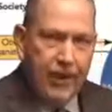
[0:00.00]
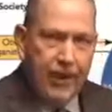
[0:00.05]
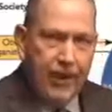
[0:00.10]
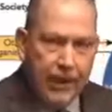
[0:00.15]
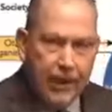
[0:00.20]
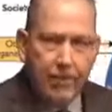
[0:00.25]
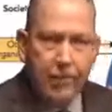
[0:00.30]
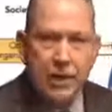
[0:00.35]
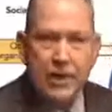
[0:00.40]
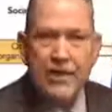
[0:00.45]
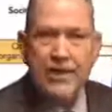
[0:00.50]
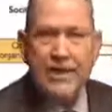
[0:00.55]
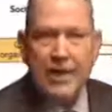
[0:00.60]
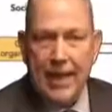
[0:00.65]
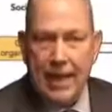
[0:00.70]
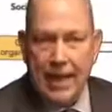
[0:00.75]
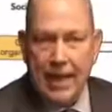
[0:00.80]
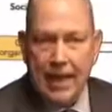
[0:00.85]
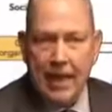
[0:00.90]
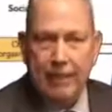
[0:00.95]
it must
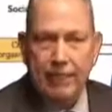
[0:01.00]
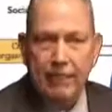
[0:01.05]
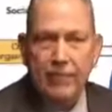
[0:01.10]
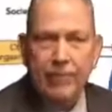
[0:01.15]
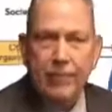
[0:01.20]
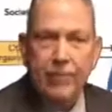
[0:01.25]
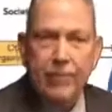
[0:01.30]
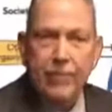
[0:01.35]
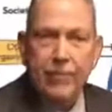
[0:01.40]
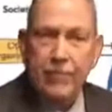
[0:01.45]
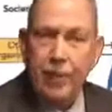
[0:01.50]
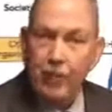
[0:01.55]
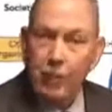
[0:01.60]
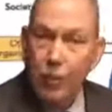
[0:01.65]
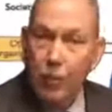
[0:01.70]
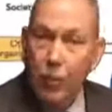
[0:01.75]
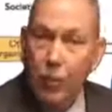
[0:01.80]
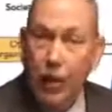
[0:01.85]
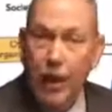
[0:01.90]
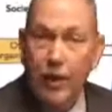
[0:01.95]
have,
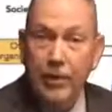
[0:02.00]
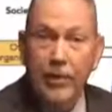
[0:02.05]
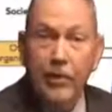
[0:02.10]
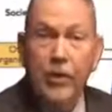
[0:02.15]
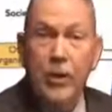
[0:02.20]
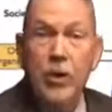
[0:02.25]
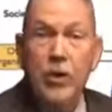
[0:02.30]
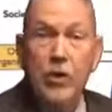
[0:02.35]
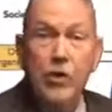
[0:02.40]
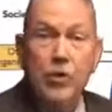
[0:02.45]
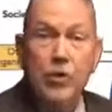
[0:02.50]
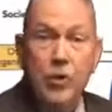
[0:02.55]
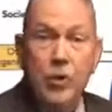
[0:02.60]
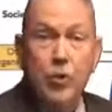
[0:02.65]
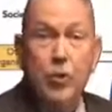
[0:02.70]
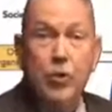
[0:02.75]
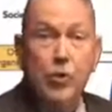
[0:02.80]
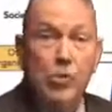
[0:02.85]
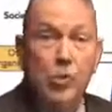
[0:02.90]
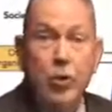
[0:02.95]
number 1,
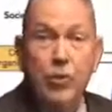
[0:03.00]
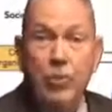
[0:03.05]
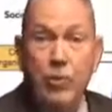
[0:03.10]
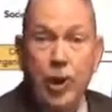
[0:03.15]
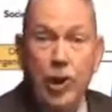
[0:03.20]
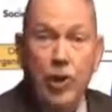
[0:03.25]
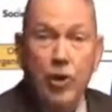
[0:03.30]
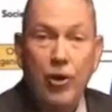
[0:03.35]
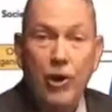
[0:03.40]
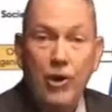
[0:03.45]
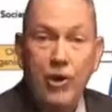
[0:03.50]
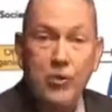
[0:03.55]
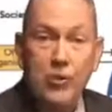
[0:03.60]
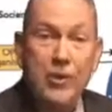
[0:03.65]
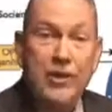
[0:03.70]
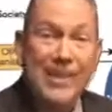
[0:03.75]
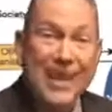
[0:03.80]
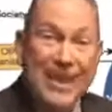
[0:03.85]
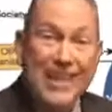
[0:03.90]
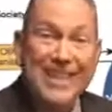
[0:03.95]
2 or more parties
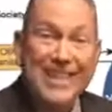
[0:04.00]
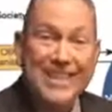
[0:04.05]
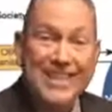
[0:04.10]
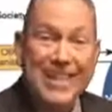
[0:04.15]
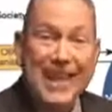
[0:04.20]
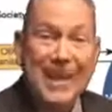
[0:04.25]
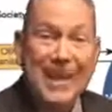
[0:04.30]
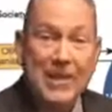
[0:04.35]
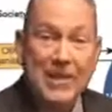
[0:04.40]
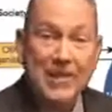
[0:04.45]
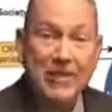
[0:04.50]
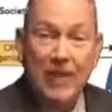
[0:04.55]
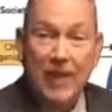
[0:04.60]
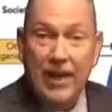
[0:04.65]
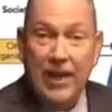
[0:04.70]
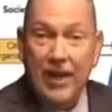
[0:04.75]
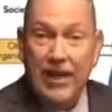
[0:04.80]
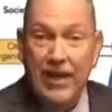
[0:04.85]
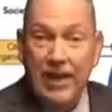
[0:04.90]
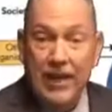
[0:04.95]
with
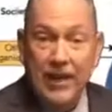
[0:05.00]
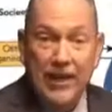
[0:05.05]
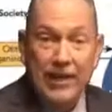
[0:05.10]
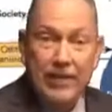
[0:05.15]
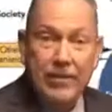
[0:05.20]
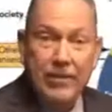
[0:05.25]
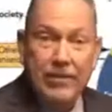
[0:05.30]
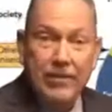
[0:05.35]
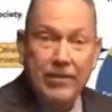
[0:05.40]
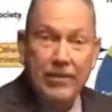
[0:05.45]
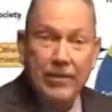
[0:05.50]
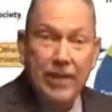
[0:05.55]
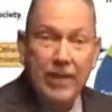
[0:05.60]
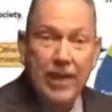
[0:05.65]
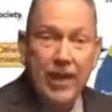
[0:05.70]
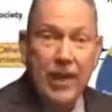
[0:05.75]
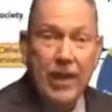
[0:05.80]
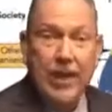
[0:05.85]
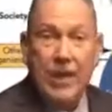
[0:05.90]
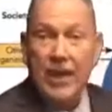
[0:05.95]
unsatisfied needs.
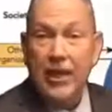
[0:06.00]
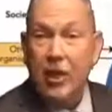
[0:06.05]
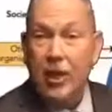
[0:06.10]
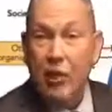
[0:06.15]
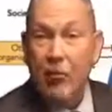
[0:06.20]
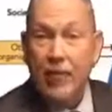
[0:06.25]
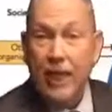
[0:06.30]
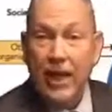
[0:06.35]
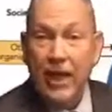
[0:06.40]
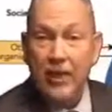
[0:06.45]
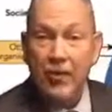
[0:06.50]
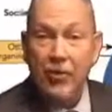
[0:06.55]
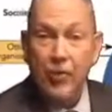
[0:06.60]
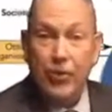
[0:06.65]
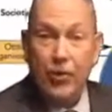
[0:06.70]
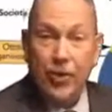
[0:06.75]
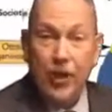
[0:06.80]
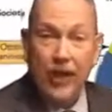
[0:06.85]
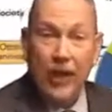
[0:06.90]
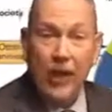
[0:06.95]
Again, go back to
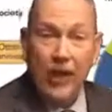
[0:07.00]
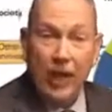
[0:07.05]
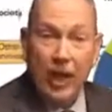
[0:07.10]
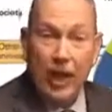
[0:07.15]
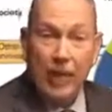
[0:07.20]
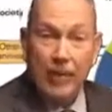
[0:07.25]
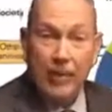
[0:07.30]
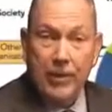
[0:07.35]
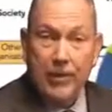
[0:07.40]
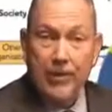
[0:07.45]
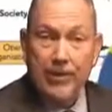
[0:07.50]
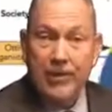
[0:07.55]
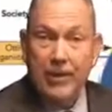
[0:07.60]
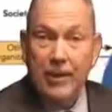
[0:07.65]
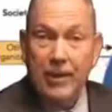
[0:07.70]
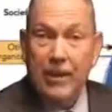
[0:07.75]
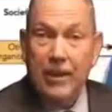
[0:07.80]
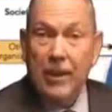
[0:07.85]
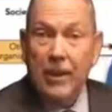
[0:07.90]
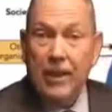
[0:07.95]
your economics
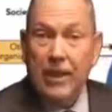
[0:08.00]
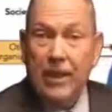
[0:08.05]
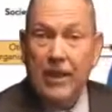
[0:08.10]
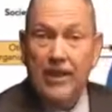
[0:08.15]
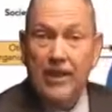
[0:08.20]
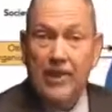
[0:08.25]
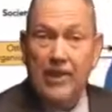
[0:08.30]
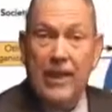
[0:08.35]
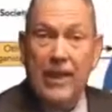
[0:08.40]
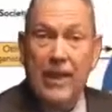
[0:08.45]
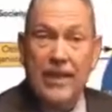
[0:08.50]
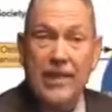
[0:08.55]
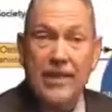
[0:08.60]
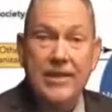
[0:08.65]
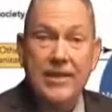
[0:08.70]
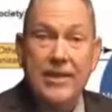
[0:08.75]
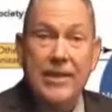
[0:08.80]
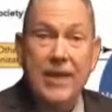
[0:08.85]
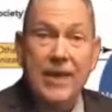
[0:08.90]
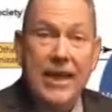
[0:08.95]

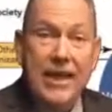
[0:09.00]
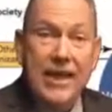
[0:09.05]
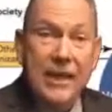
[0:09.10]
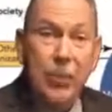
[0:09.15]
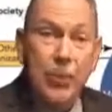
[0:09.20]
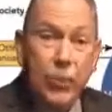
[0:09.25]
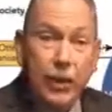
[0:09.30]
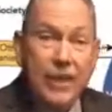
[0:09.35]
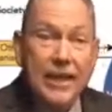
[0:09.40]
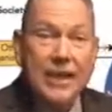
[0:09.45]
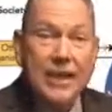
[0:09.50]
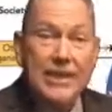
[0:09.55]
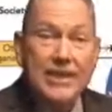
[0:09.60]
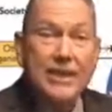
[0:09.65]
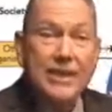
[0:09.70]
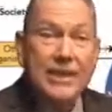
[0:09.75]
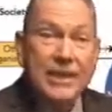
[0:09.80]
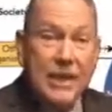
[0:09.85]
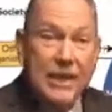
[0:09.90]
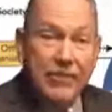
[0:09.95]
studies and the
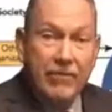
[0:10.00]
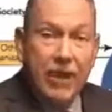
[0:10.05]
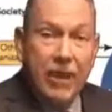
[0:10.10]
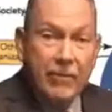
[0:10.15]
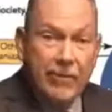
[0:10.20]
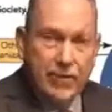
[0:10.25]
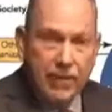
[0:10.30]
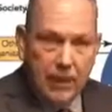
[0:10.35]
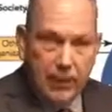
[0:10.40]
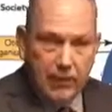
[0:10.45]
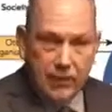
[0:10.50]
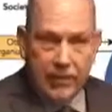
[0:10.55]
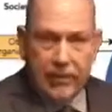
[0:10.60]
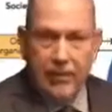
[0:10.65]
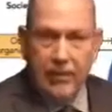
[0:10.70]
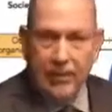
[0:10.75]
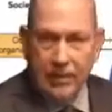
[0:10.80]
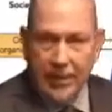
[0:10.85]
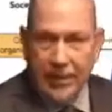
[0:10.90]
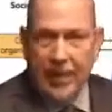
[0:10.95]
willingness to give up
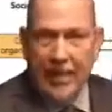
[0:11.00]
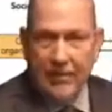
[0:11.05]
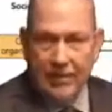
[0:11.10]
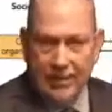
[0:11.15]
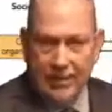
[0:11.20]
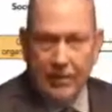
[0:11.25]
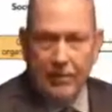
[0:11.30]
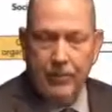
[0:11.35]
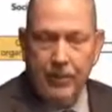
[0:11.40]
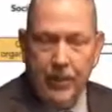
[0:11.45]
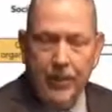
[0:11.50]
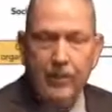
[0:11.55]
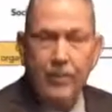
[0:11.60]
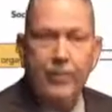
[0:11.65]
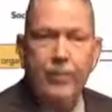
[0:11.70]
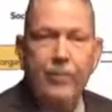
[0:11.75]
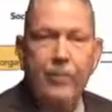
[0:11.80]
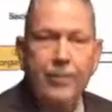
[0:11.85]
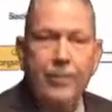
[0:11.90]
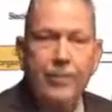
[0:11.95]
something to gain something.